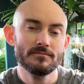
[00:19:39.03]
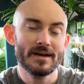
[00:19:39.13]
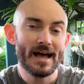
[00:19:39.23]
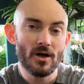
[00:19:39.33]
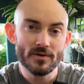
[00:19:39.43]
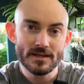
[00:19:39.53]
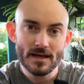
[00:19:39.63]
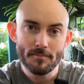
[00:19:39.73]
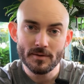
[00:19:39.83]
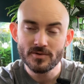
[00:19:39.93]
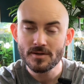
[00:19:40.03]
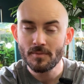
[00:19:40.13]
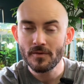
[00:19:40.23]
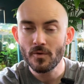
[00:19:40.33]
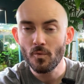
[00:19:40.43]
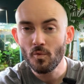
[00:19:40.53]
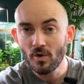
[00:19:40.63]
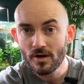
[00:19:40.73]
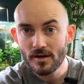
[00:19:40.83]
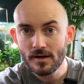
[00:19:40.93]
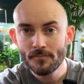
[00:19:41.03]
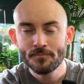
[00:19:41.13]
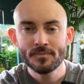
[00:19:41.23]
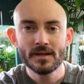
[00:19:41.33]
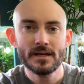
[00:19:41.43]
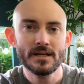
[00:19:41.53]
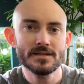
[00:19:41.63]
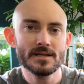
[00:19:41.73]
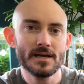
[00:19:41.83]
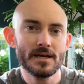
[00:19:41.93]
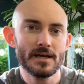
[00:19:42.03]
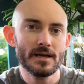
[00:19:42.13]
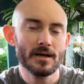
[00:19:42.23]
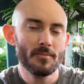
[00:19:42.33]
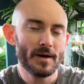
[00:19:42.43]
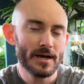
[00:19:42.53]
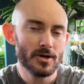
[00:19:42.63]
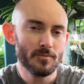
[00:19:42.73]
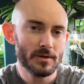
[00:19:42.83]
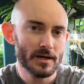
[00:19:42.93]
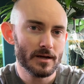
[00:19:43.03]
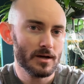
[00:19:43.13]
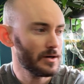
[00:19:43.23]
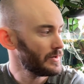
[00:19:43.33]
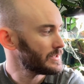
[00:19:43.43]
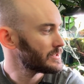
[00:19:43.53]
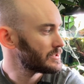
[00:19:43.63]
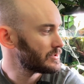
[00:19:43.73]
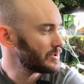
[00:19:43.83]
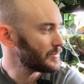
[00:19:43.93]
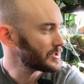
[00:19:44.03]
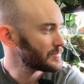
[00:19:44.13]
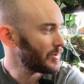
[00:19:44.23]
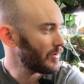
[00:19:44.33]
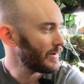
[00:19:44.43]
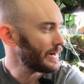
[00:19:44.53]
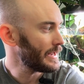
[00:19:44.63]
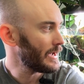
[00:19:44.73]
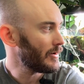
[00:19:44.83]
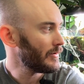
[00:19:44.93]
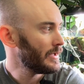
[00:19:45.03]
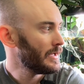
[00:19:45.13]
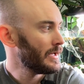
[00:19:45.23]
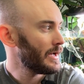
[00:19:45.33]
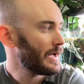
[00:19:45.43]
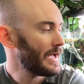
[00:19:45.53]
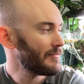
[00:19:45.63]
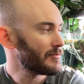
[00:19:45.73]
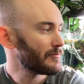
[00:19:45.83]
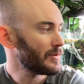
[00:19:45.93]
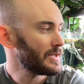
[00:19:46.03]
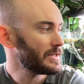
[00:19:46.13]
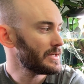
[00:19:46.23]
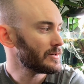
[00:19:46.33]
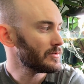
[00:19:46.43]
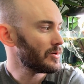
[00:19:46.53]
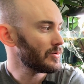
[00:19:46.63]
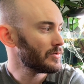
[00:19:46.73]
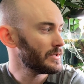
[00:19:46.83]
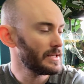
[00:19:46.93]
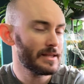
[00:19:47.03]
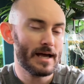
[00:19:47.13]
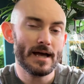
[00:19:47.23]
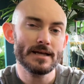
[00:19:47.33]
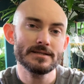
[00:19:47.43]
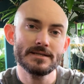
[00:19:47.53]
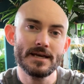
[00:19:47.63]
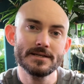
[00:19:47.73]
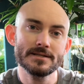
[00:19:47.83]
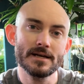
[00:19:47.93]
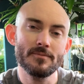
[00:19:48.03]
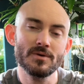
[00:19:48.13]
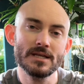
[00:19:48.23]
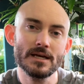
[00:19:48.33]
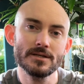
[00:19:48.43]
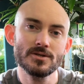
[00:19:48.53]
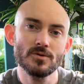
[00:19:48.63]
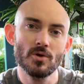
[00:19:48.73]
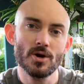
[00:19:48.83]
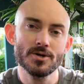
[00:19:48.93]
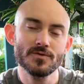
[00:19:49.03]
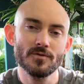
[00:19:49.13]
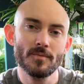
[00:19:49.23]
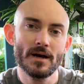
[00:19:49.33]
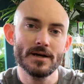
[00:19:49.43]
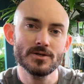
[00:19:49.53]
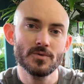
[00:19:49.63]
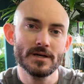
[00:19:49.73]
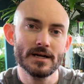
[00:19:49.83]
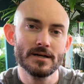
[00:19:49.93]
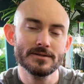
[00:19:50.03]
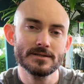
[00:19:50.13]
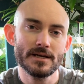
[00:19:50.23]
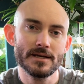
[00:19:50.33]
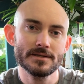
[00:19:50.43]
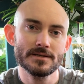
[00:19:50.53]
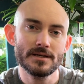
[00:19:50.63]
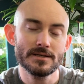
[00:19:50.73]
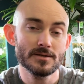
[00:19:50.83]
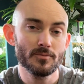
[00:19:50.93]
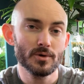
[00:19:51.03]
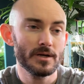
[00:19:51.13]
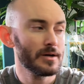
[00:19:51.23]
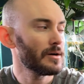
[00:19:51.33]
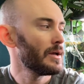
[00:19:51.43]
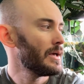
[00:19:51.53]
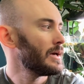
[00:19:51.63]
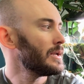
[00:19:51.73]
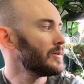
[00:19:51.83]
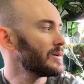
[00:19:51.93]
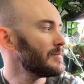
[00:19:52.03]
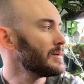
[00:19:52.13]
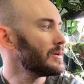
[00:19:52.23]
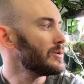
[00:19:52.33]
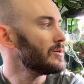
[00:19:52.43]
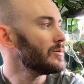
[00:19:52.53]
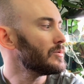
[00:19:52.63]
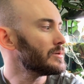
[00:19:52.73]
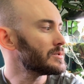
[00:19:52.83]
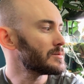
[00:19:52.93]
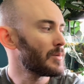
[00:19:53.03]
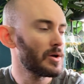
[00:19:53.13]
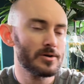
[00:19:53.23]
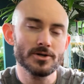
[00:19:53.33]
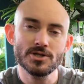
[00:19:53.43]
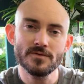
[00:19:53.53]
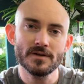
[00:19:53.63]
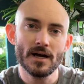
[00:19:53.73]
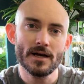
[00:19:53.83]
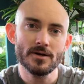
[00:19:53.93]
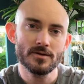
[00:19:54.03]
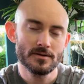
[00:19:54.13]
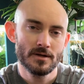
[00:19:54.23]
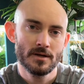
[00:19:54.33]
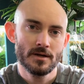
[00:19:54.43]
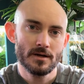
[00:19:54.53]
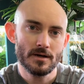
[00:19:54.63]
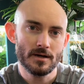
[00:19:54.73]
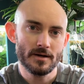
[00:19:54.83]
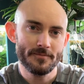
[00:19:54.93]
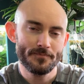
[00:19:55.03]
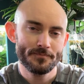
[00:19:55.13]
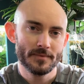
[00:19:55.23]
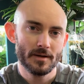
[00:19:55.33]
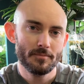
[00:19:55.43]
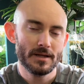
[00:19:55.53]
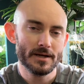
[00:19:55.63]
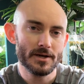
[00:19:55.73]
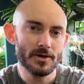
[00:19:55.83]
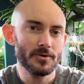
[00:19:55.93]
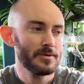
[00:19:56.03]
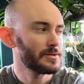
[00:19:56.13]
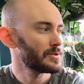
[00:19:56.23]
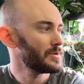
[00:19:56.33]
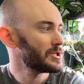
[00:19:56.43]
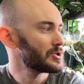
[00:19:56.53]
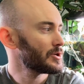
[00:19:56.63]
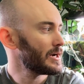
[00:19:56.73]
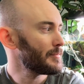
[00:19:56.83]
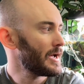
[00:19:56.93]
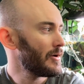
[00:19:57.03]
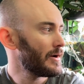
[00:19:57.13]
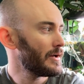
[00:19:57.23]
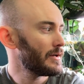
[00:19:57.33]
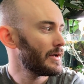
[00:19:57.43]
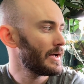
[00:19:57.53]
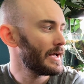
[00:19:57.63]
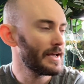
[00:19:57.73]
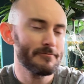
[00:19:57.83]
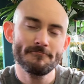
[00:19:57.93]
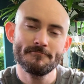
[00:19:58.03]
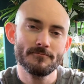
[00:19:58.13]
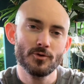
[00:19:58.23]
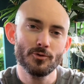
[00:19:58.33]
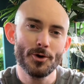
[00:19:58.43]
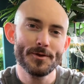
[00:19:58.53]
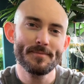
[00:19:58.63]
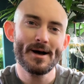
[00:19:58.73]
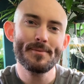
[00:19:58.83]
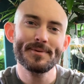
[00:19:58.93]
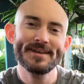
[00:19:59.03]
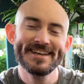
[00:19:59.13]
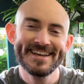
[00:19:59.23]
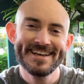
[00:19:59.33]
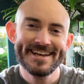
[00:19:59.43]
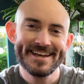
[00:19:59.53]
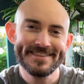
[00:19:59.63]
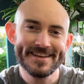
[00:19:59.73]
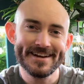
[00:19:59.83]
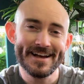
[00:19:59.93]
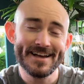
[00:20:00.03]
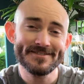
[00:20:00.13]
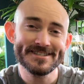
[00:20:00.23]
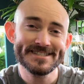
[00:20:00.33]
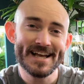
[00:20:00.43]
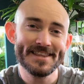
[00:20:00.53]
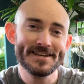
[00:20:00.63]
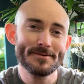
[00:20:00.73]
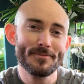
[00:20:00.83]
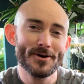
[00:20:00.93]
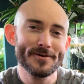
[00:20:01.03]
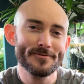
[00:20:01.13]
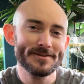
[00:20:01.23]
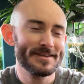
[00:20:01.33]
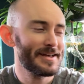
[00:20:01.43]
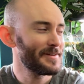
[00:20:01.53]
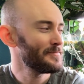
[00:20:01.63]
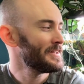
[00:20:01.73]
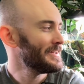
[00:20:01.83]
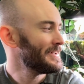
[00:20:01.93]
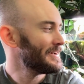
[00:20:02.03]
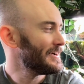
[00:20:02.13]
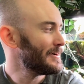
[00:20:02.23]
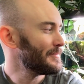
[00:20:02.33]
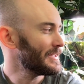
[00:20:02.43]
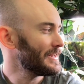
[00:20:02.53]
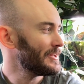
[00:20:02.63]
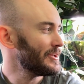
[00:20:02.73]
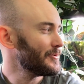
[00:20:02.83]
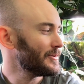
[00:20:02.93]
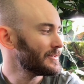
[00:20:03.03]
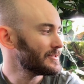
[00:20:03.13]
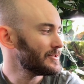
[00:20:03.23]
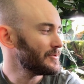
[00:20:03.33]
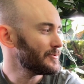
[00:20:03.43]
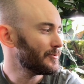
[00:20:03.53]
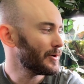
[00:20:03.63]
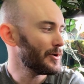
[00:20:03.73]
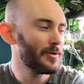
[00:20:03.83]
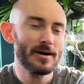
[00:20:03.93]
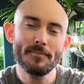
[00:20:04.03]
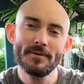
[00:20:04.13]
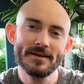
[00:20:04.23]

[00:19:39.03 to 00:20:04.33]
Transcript: algae that builds up on the wood. It is a albino pleco. It's super small right now. I have a friend here locally that takes them when they get too large for my 20-gallon tanks. He is a breeder, and he'll give me a new, smaller juvenile pleco. So we just trade them out. I grow them up, and then I have to sadly depart with them and get a new one to grow up